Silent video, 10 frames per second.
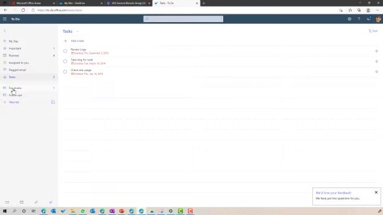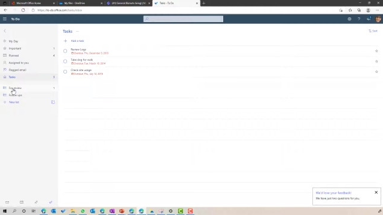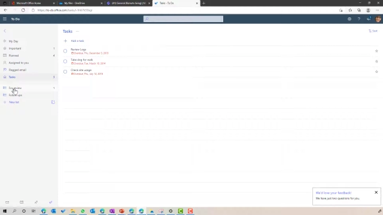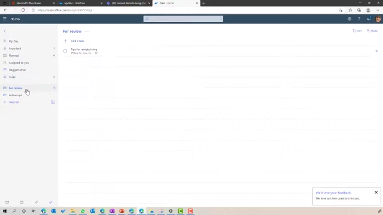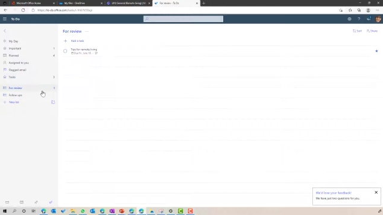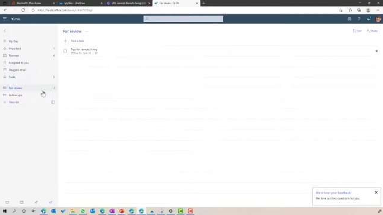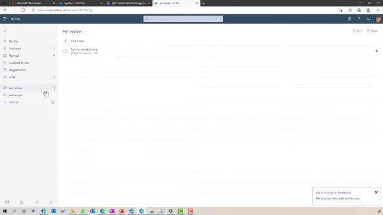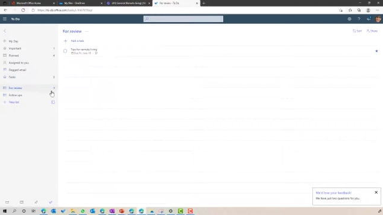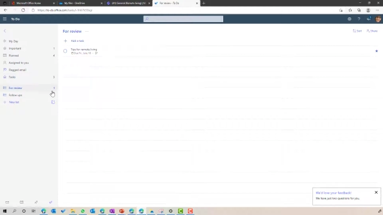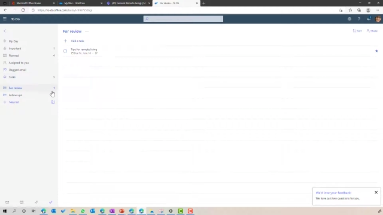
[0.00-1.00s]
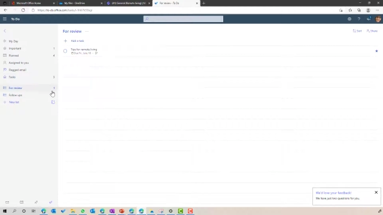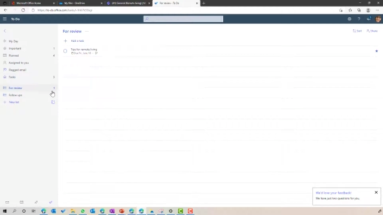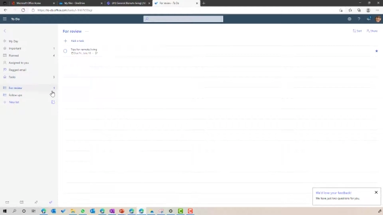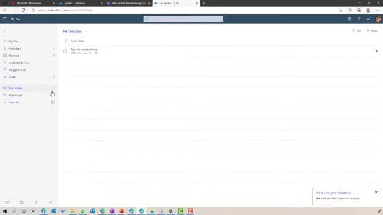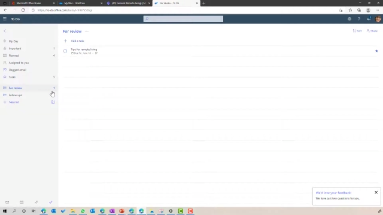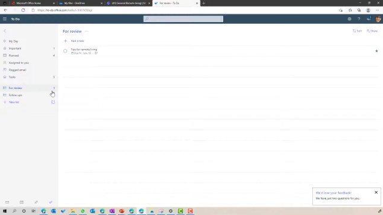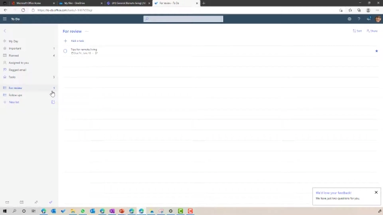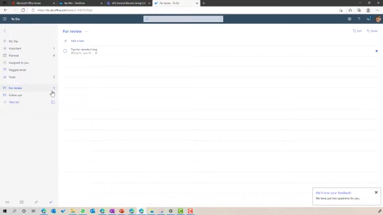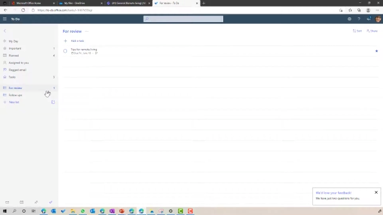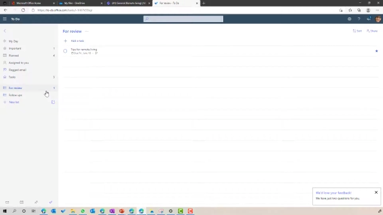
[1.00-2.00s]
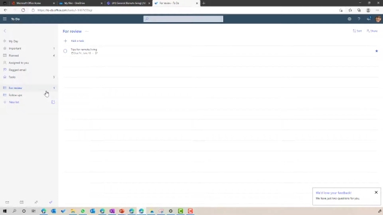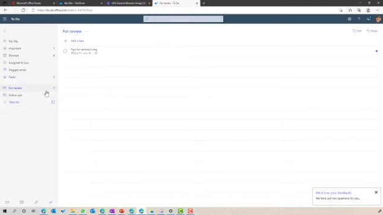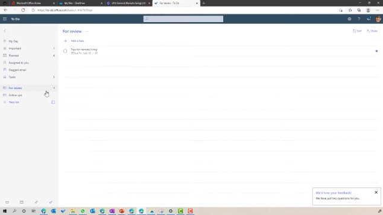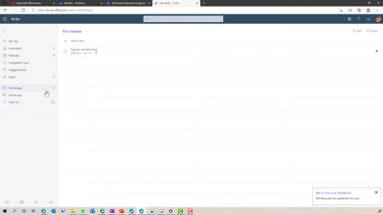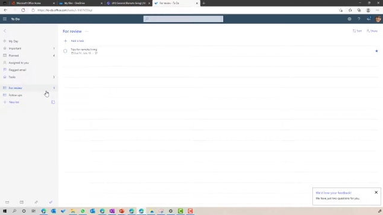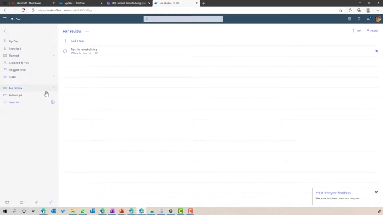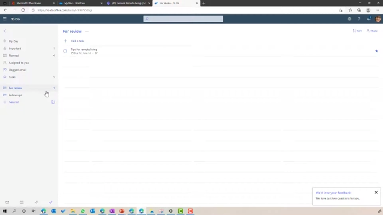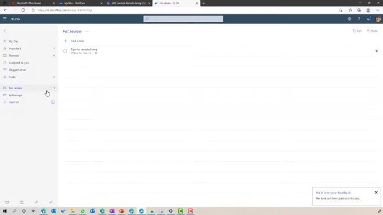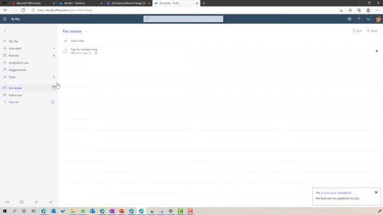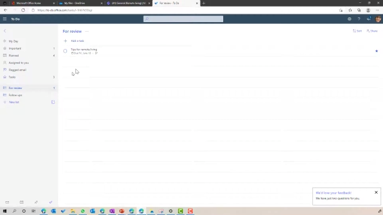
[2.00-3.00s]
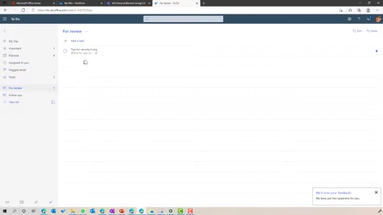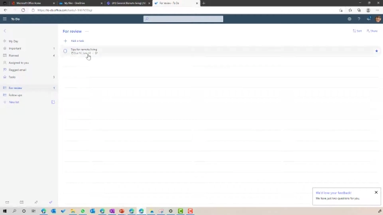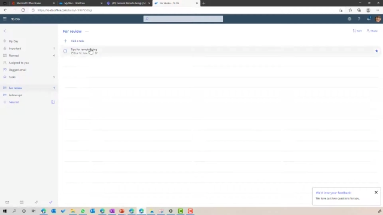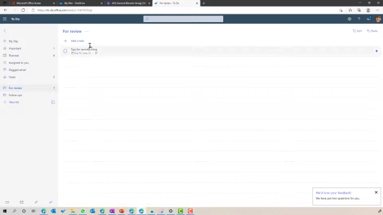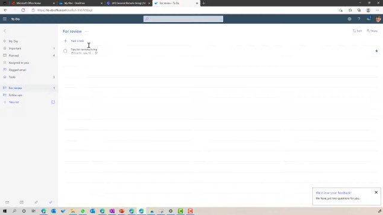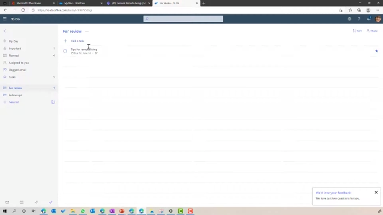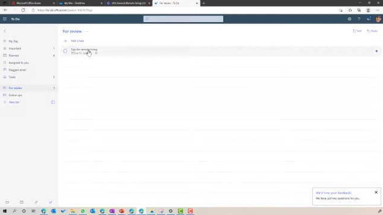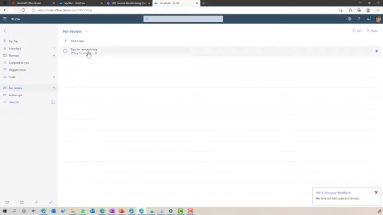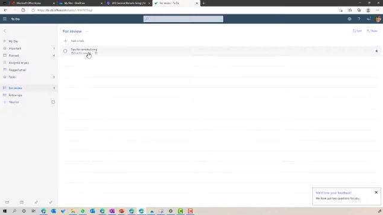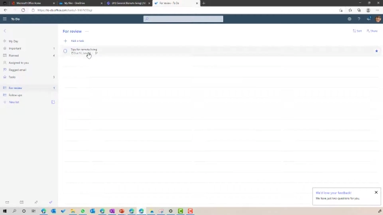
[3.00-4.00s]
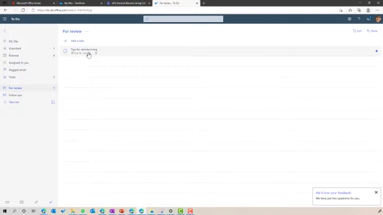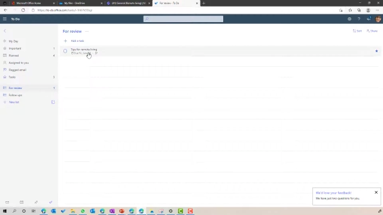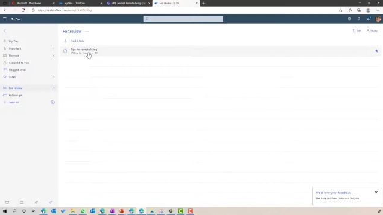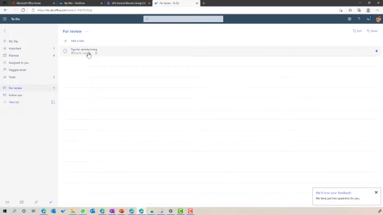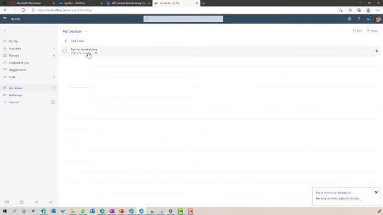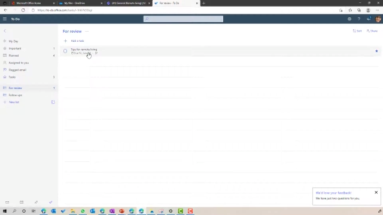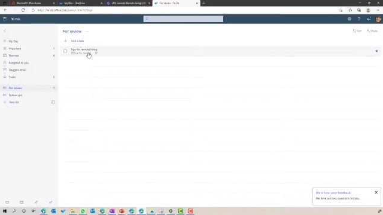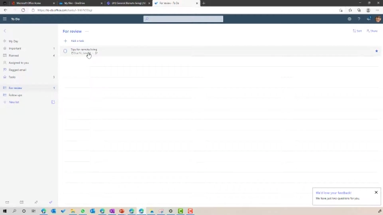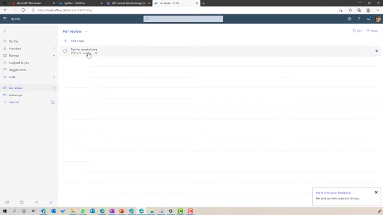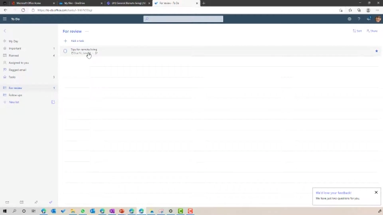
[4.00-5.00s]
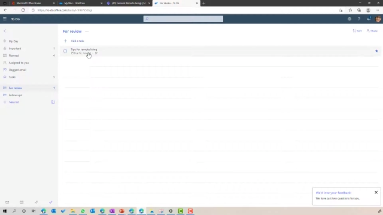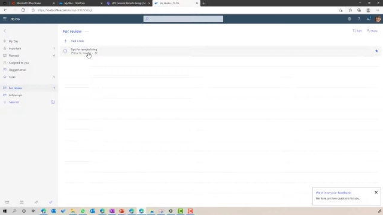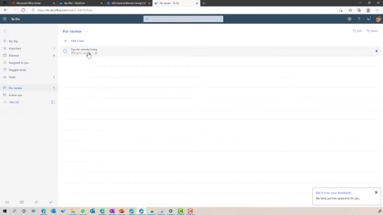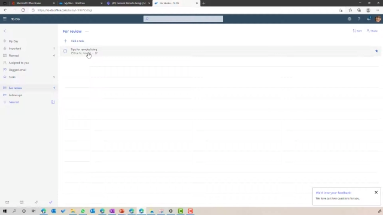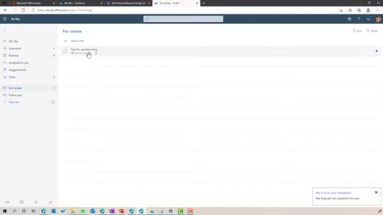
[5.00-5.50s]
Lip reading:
Nobody's mouth can be seen.